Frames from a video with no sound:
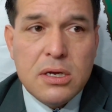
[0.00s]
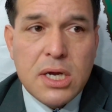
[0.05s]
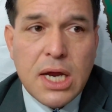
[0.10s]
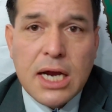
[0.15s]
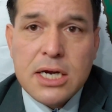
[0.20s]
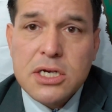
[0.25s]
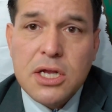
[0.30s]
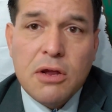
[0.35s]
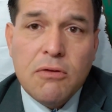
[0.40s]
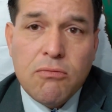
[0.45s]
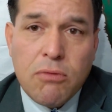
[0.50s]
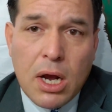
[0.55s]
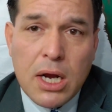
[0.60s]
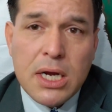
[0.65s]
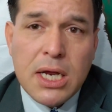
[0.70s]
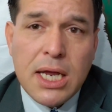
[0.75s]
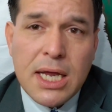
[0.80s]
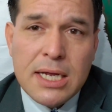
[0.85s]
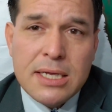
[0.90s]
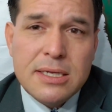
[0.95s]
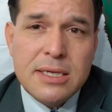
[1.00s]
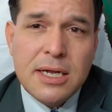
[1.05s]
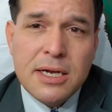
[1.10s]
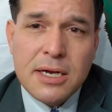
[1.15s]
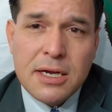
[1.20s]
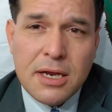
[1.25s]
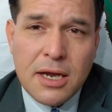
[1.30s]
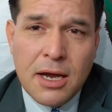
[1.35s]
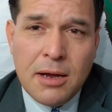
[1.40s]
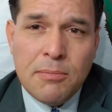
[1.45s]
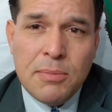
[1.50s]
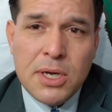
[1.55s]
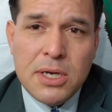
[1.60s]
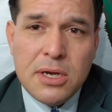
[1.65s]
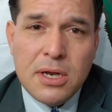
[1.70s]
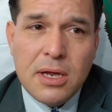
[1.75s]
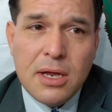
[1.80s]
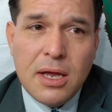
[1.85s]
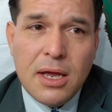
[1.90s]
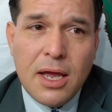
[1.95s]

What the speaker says: To actually run against an incumbent